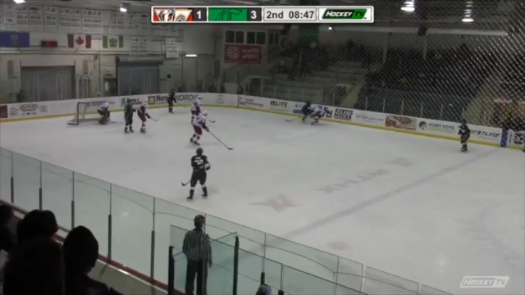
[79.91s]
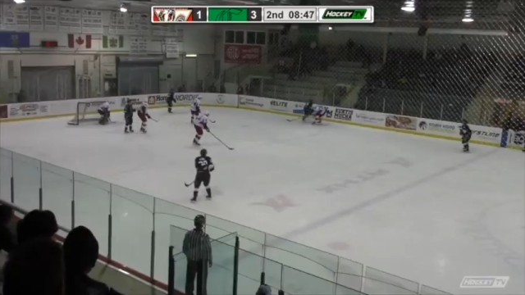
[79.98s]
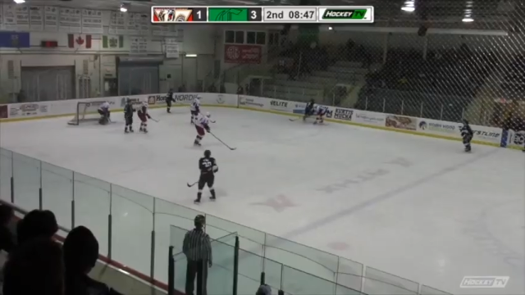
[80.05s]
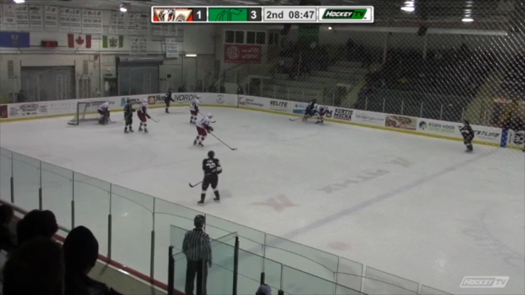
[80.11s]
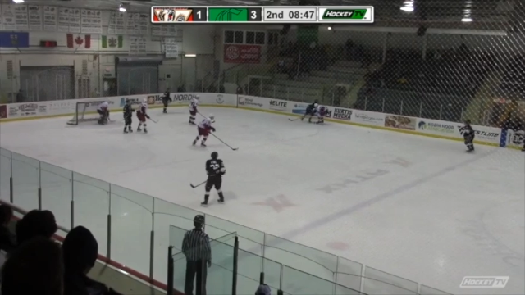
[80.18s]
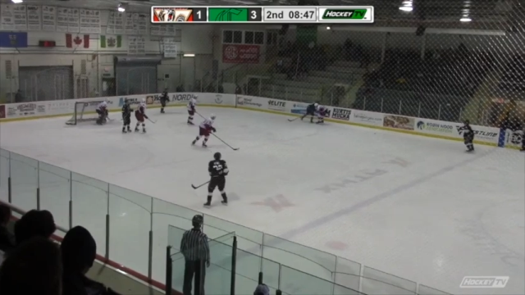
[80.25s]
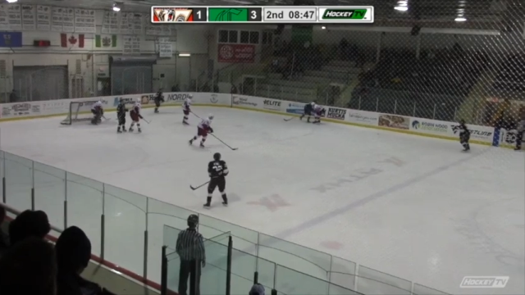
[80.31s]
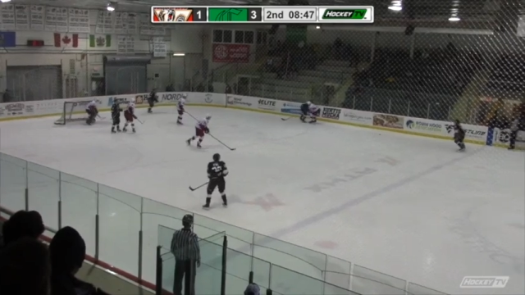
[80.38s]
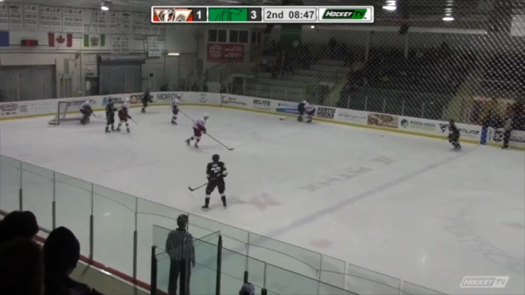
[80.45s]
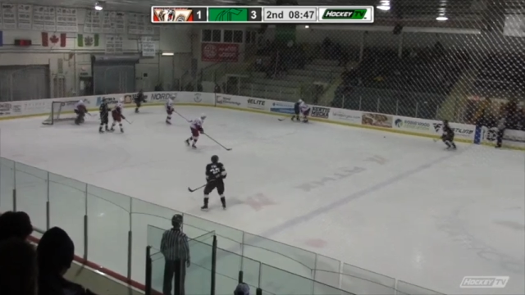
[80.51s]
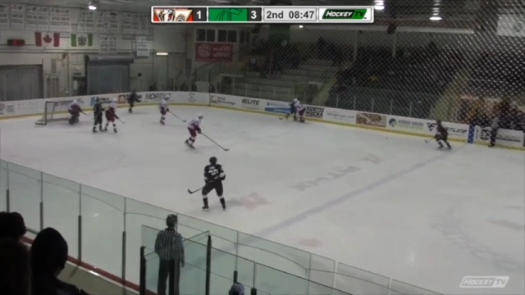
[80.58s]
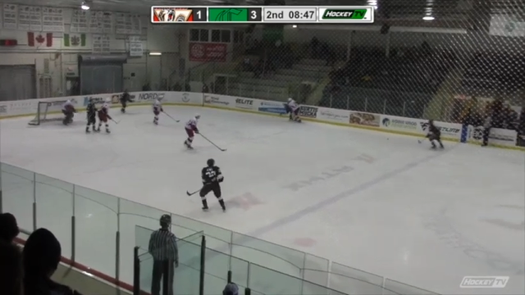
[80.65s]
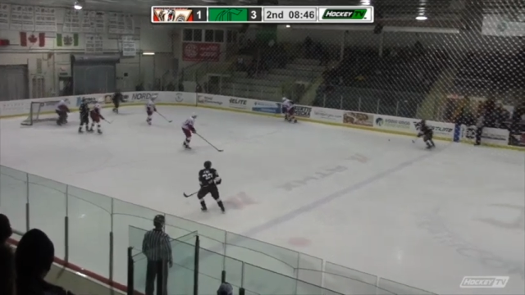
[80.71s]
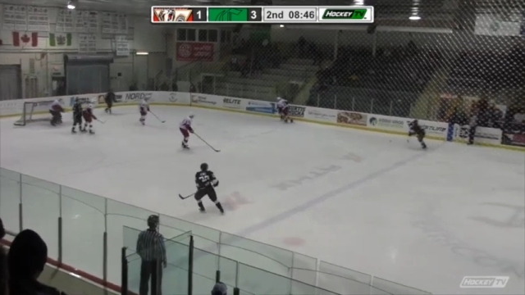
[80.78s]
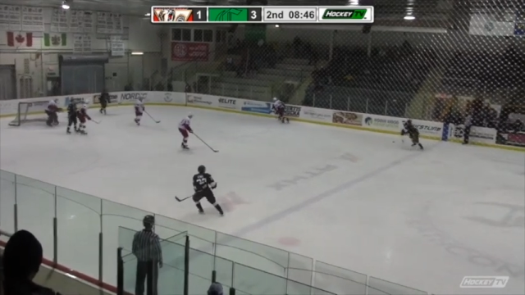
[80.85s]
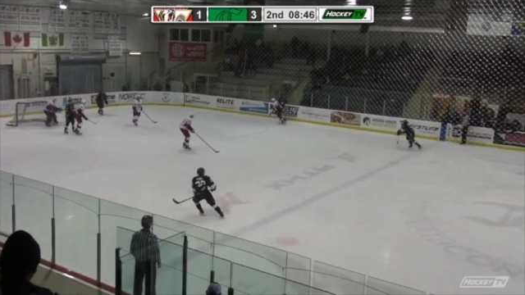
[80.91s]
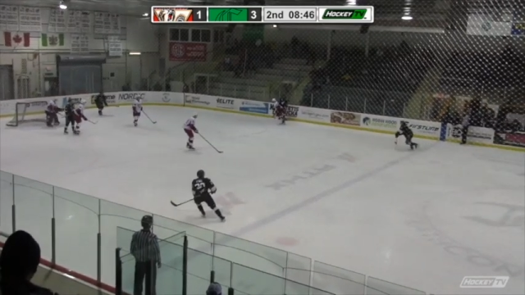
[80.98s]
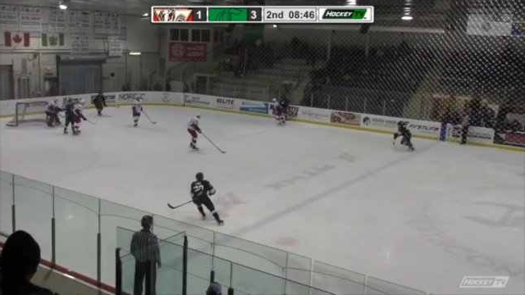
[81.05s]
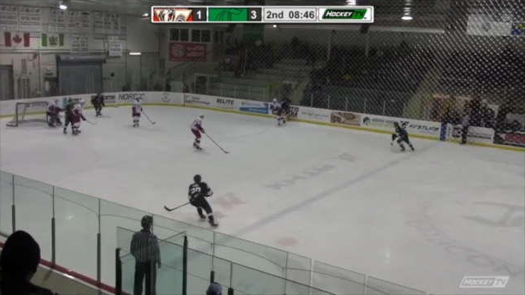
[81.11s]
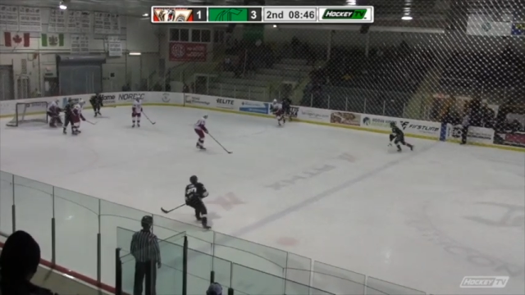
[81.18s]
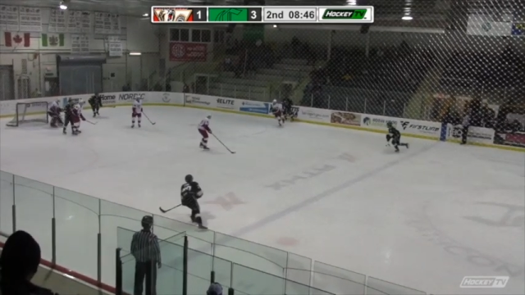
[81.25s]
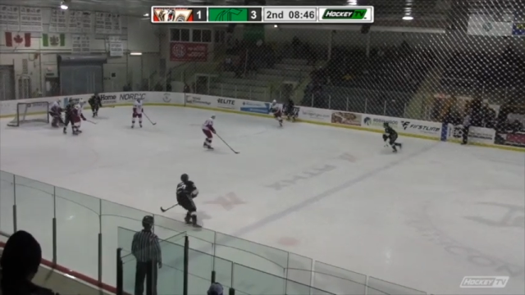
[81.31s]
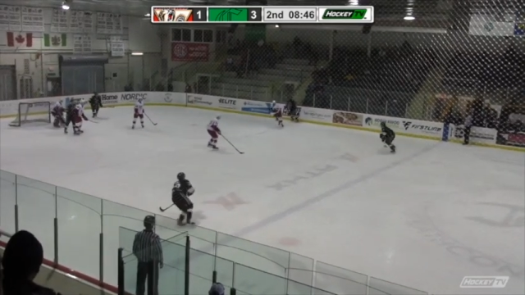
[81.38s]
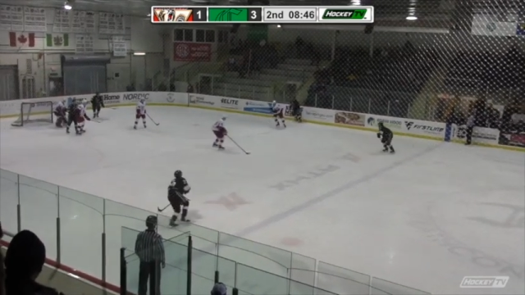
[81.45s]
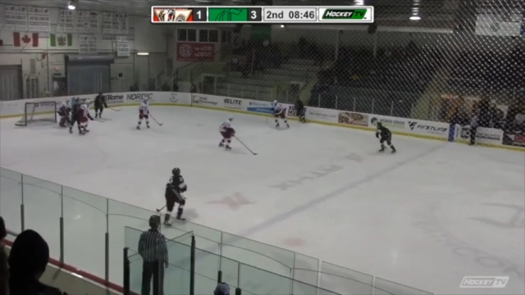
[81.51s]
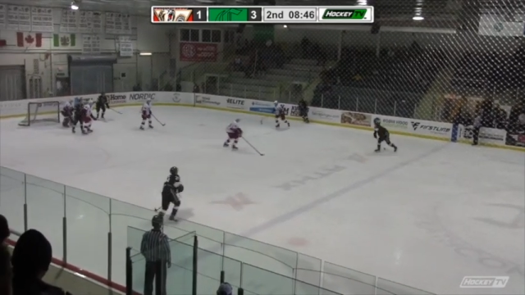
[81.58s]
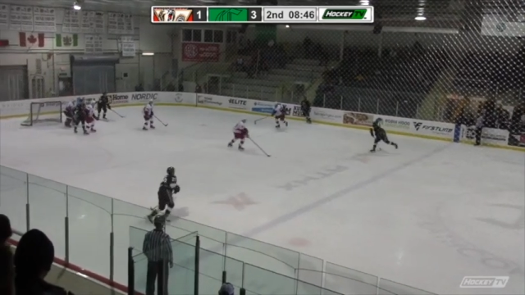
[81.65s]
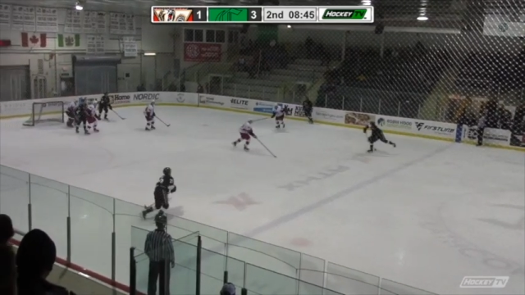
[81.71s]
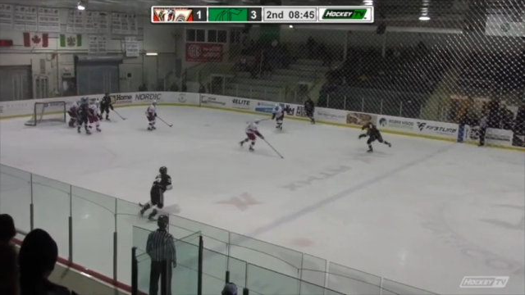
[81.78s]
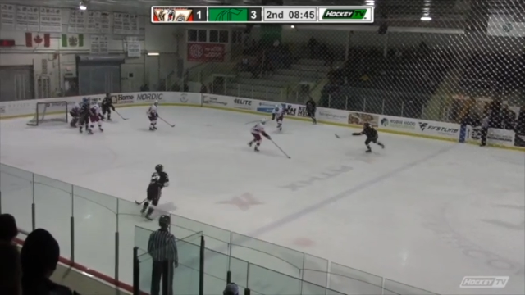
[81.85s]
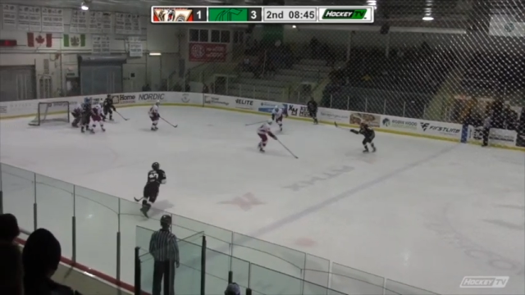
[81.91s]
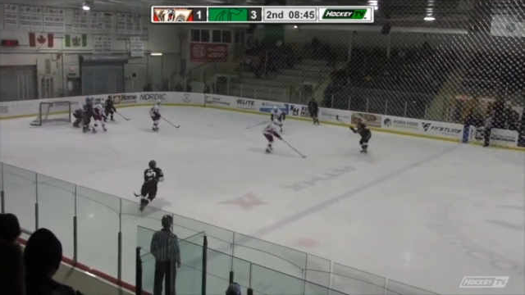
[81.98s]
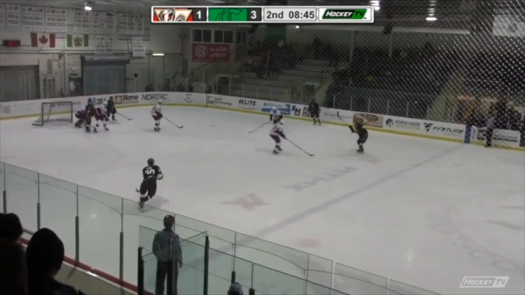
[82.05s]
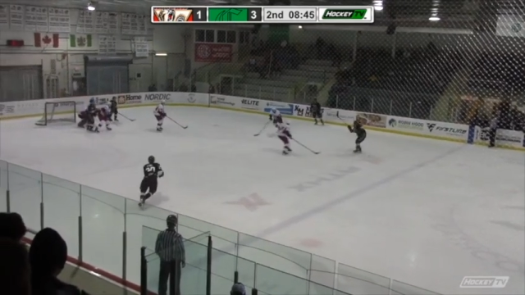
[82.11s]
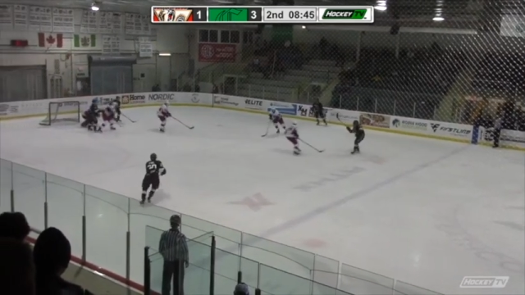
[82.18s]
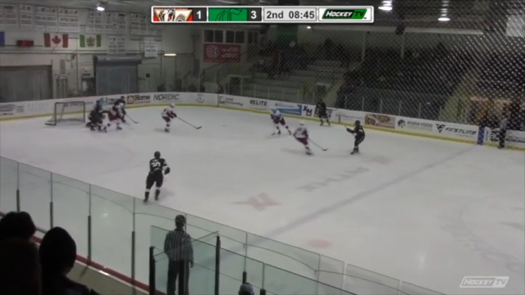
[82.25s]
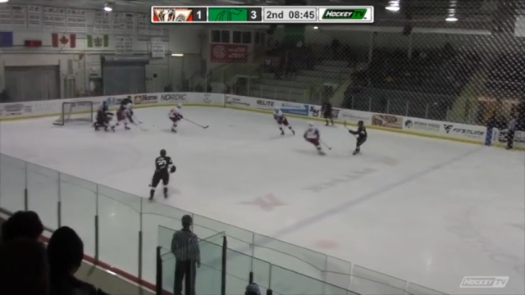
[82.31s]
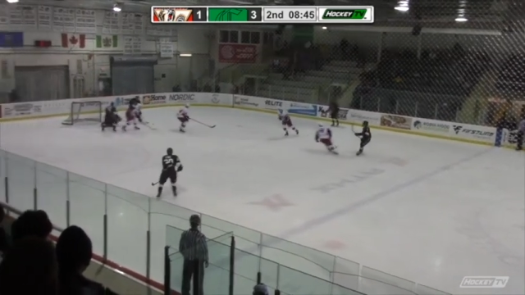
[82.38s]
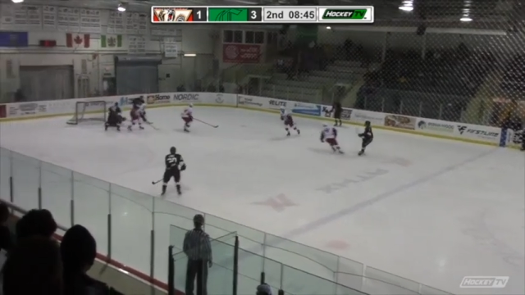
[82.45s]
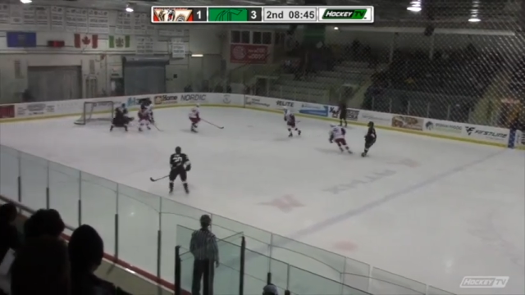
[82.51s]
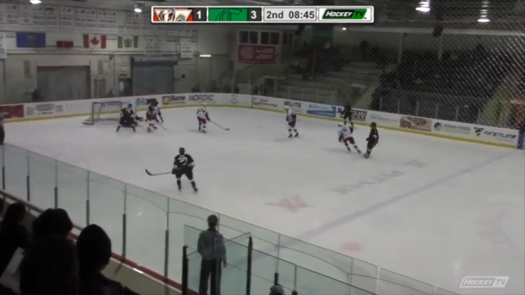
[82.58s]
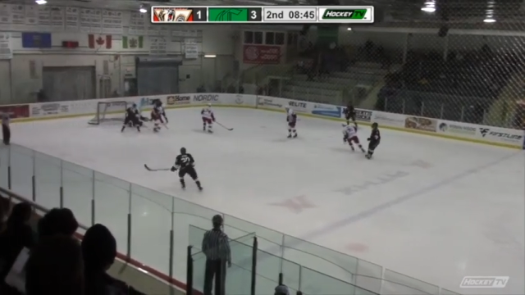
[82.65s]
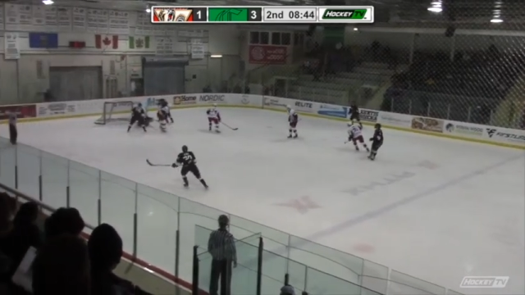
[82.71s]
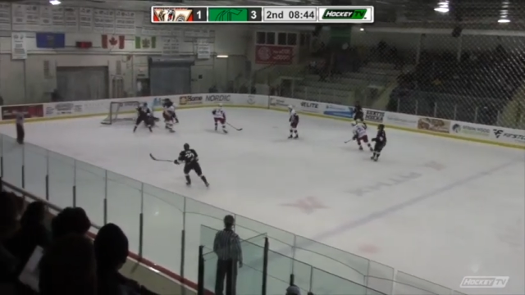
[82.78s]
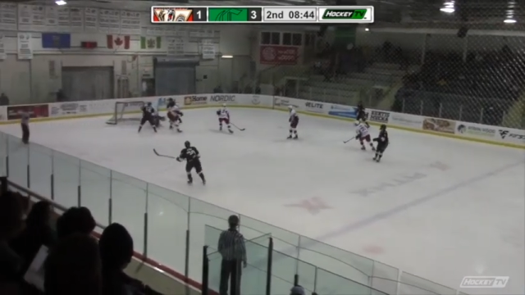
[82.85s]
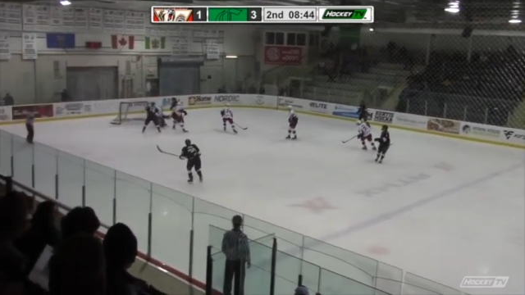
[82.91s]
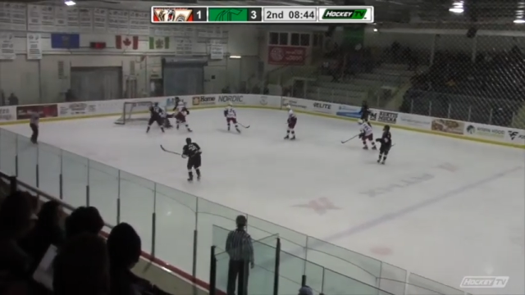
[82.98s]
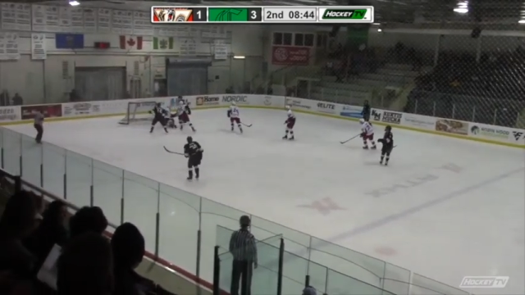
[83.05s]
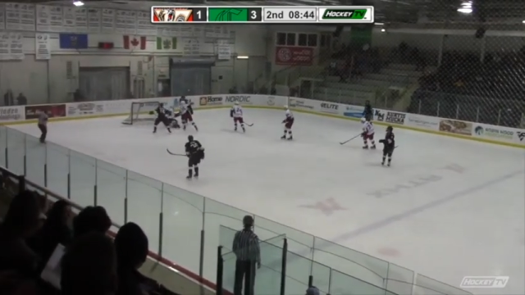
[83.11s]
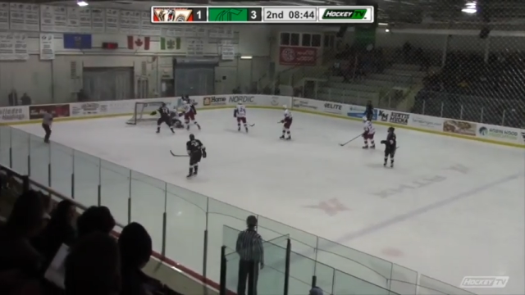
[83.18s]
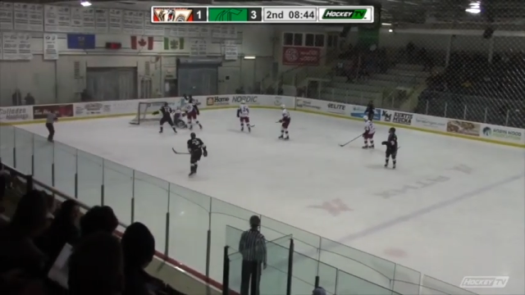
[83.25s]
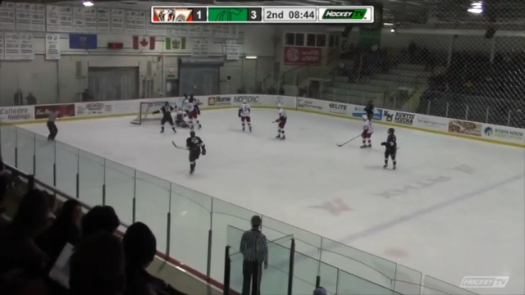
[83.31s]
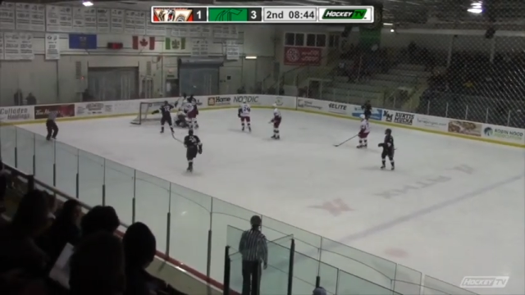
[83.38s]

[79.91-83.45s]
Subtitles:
No face is visible, so there are no lips to read.